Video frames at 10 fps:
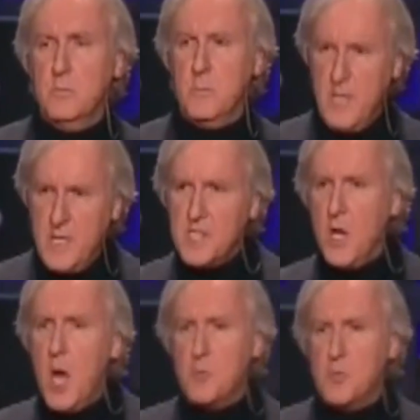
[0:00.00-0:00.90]
is an
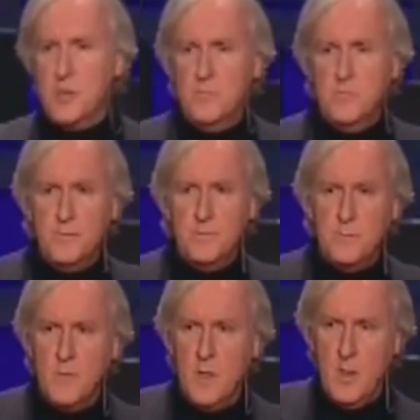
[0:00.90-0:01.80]
option,
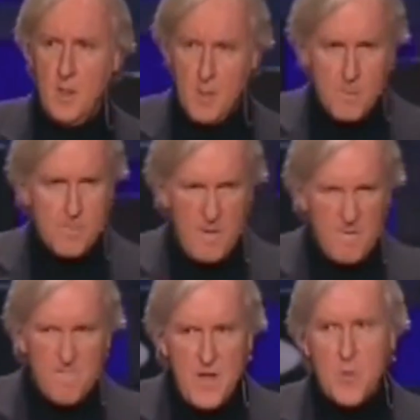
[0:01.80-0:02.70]
but
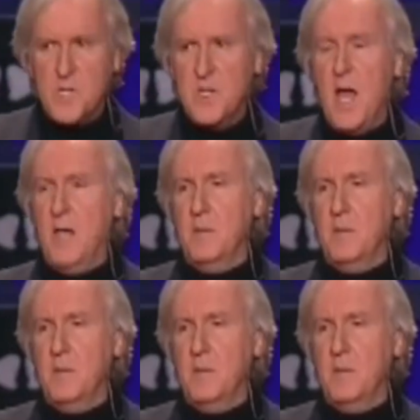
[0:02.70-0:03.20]
fear is not.